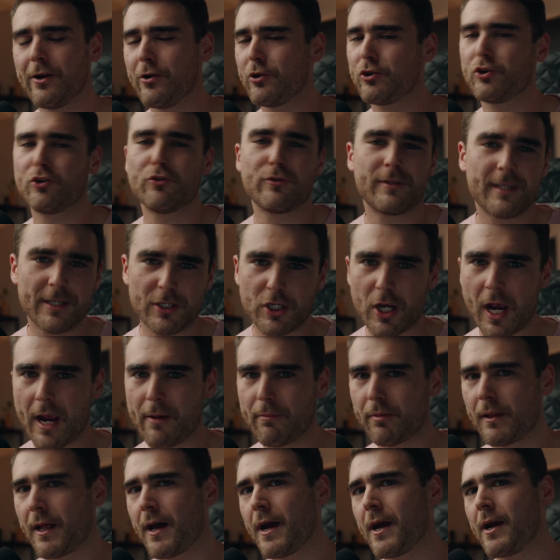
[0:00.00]
Juicy
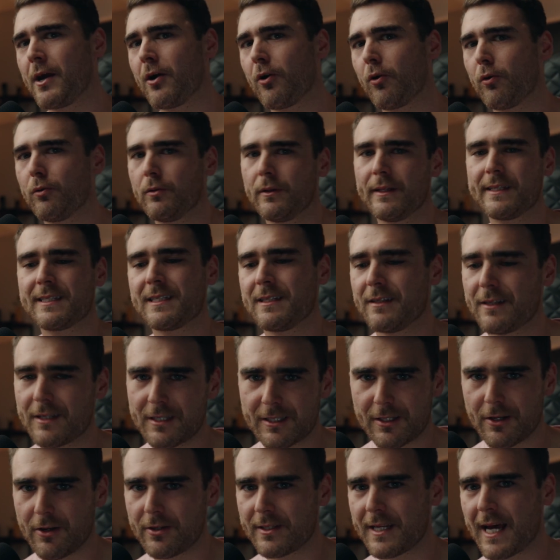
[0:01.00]
J play, or I'll listen to
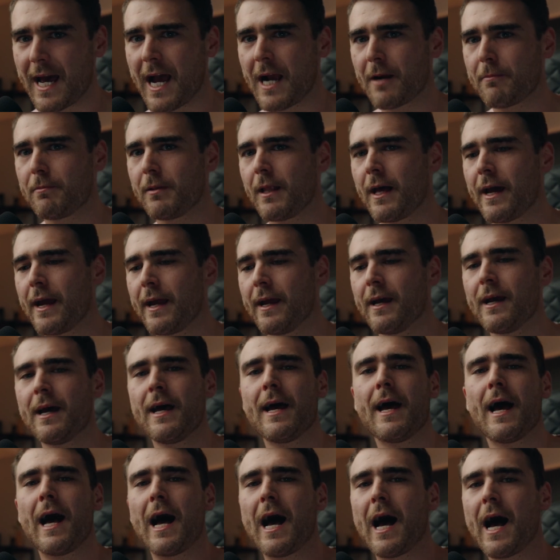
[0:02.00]
Sir Tag play,
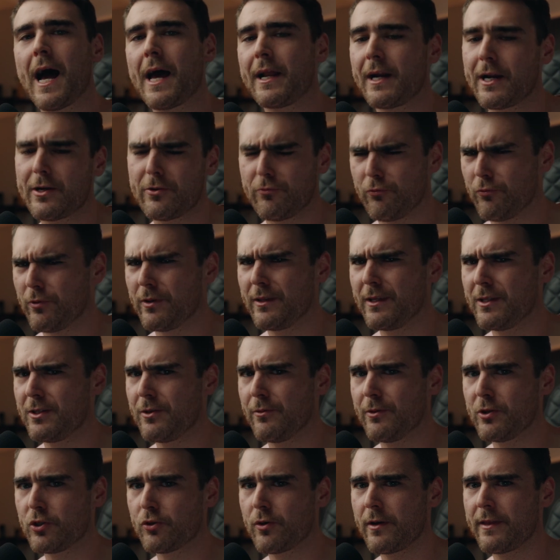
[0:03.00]
and I really
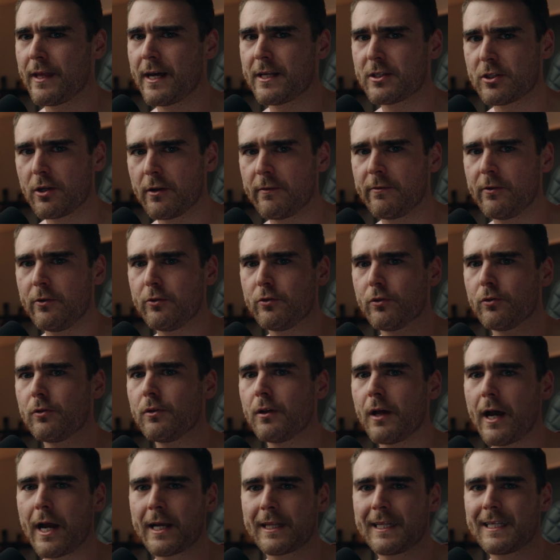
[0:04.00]
do enjoy that. So if you do
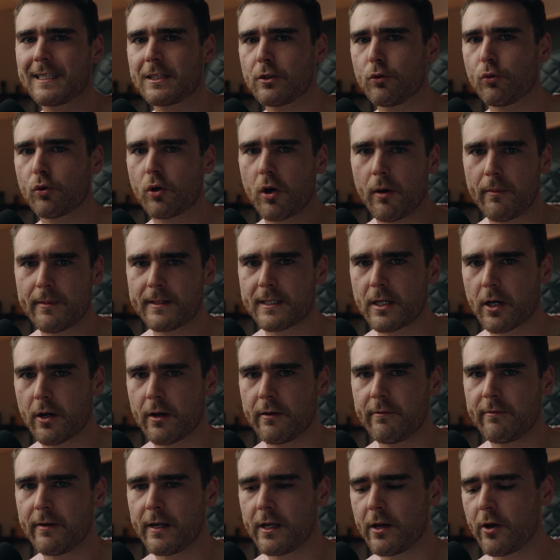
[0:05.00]
like these little
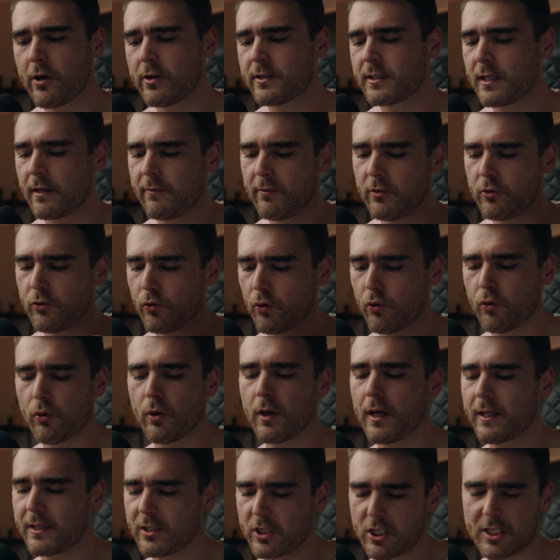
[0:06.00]
commentary videos, if you
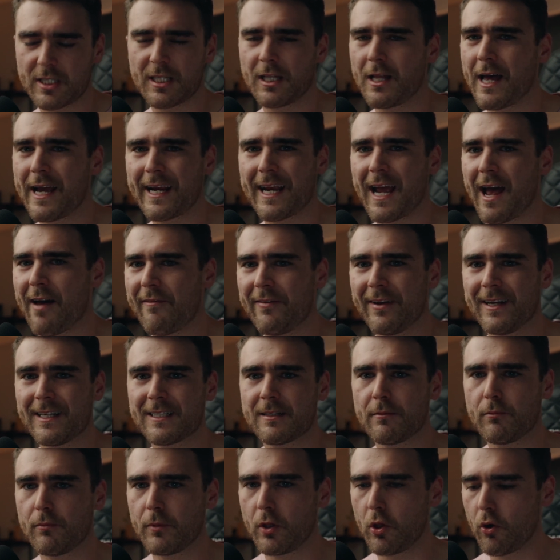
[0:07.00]
do just like having
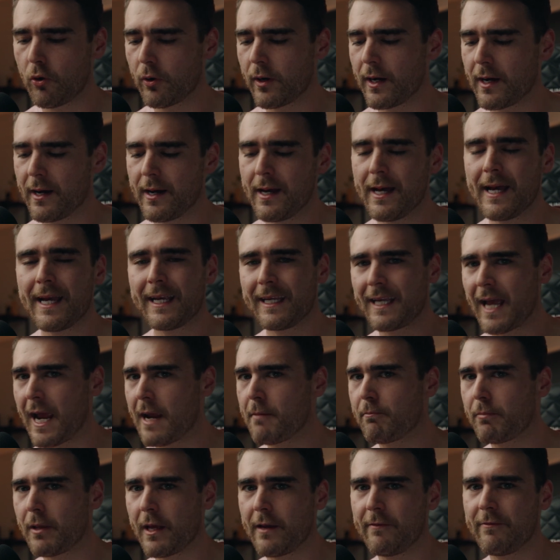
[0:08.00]
some longer
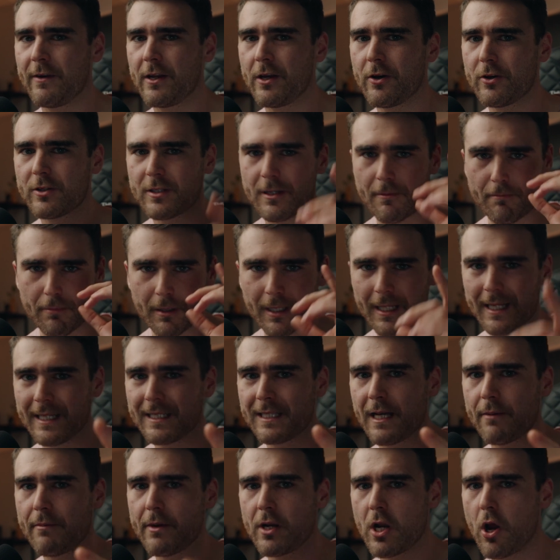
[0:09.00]
gameplay videos,
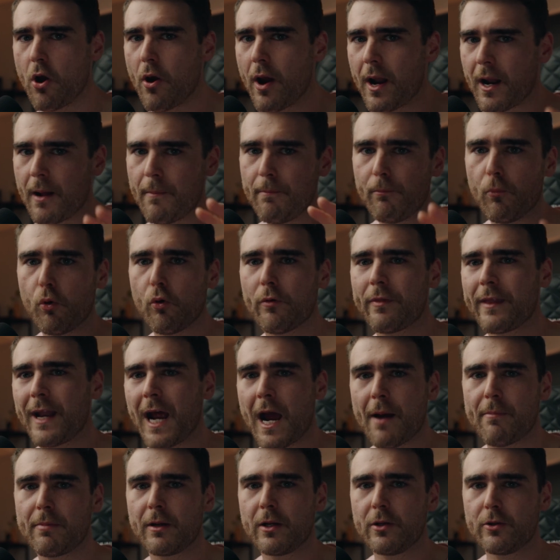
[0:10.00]
please let me know, and I'm more than
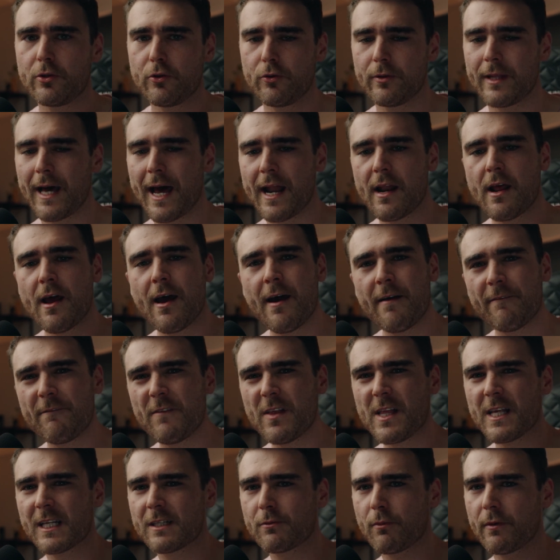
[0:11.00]
happy to do that.
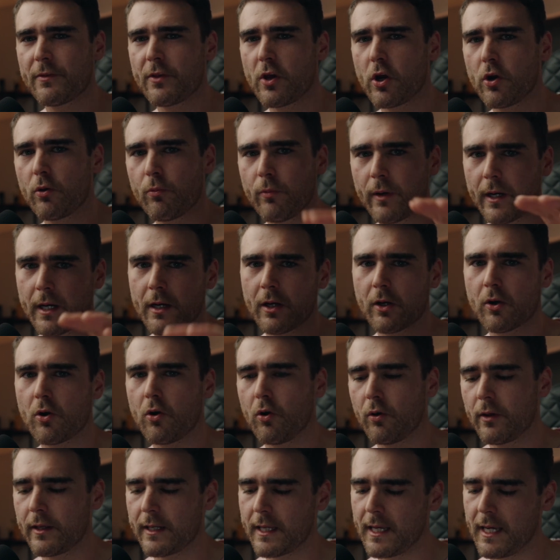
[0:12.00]
For this one though, we're going to
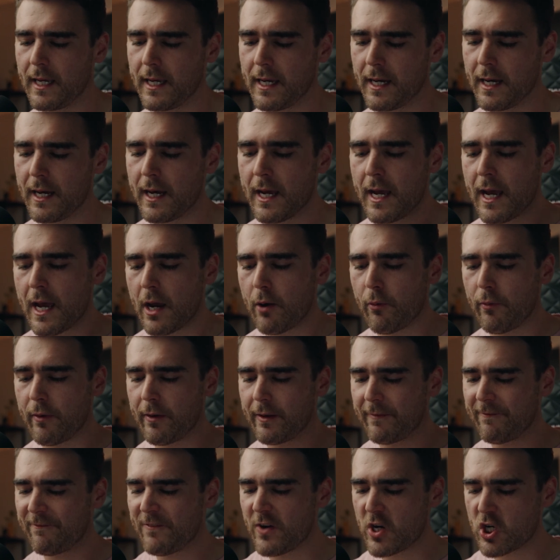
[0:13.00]
call it here.
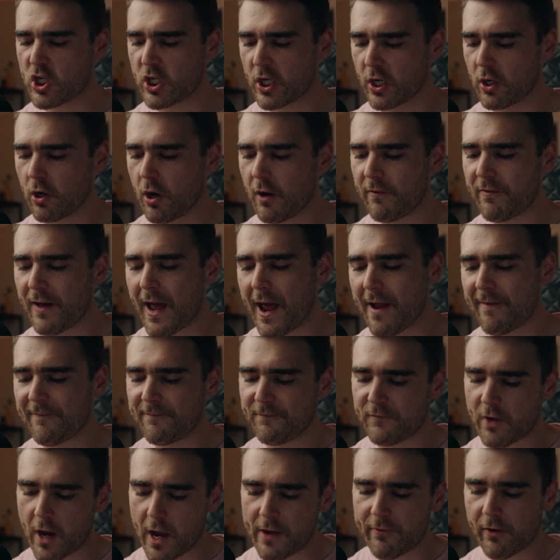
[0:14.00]
We're finishing it off at
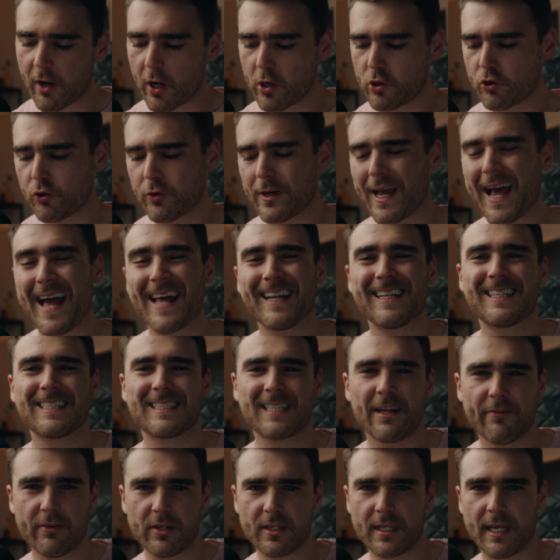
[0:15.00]

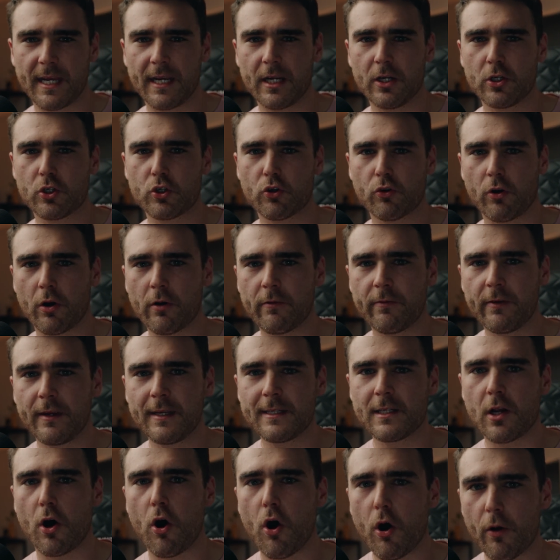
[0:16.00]
517
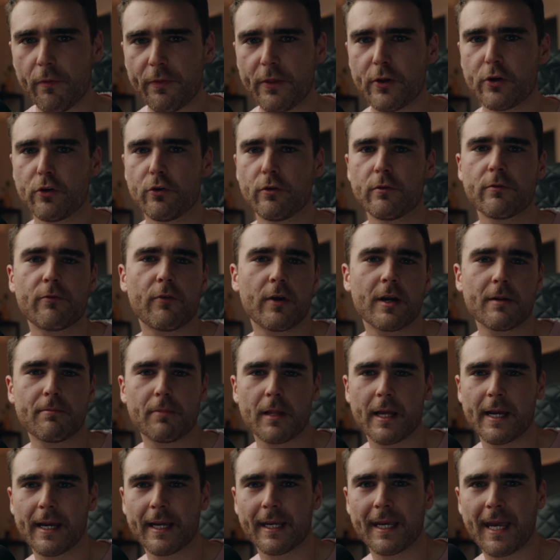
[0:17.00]
trophies on the new
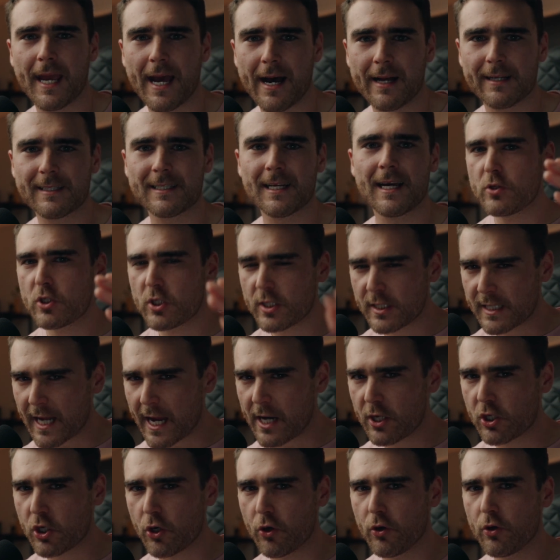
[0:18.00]
free-to-play account.
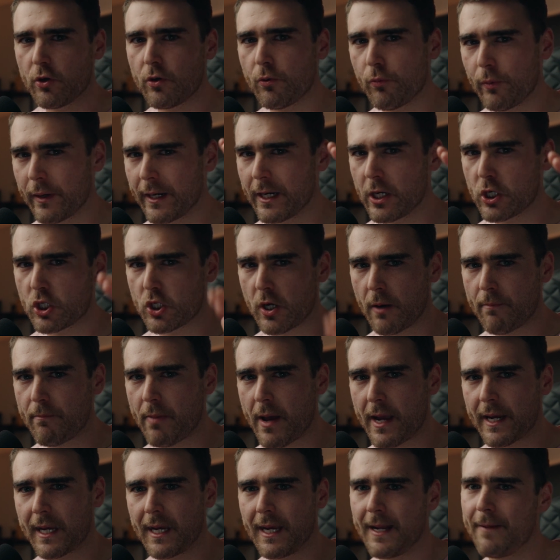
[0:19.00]
Stay tuned, we're going to jump
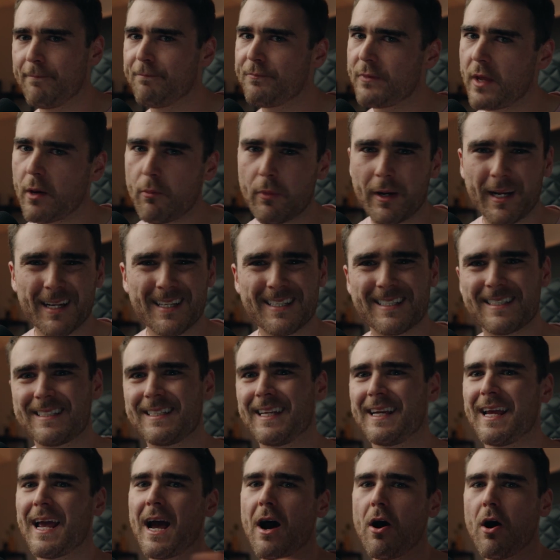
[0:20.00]
back in, and we're going to
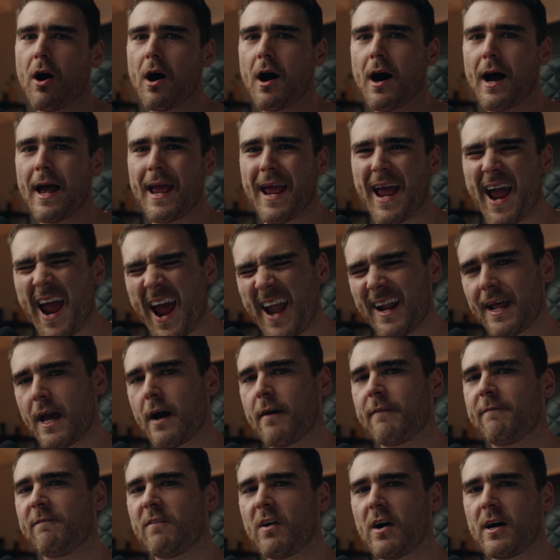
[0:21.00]
see how high and
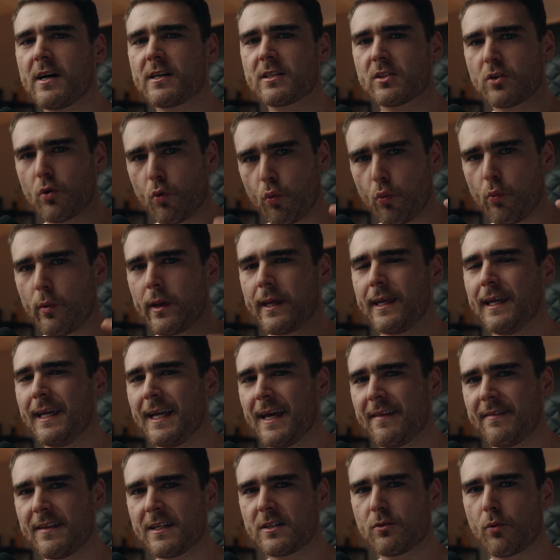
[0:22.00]
how fast we can
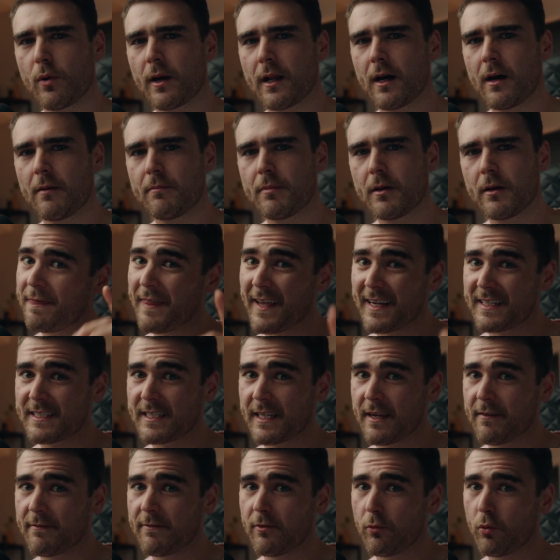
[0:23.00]
get this one up. Thanks
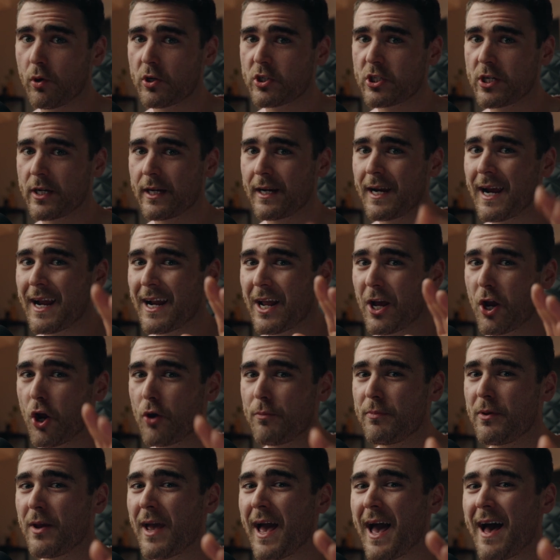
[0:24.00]
again for watching, and I
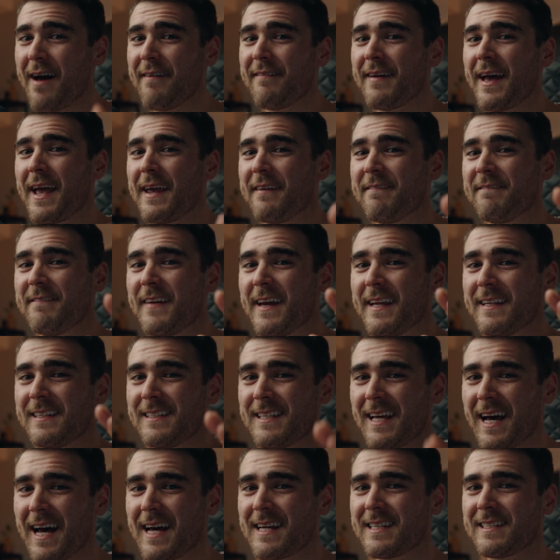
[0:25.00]
hope you have a
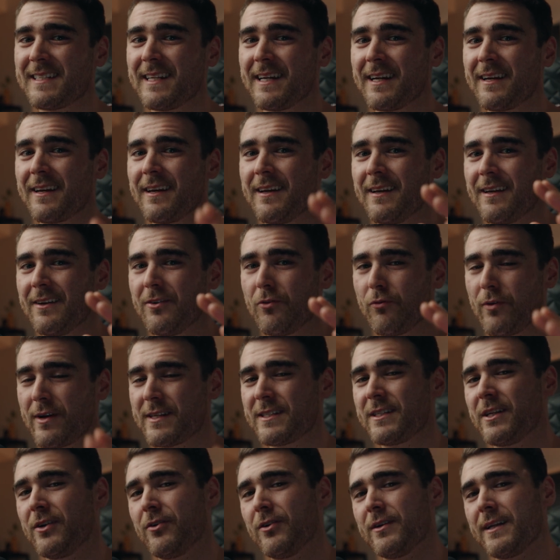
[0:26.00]
fantastic
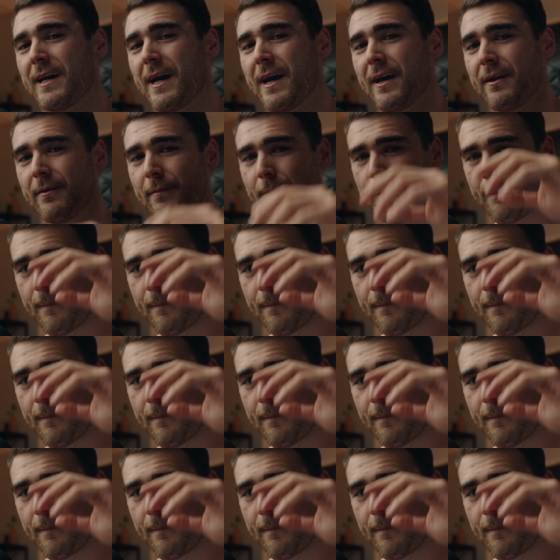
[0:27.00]
rest of your day.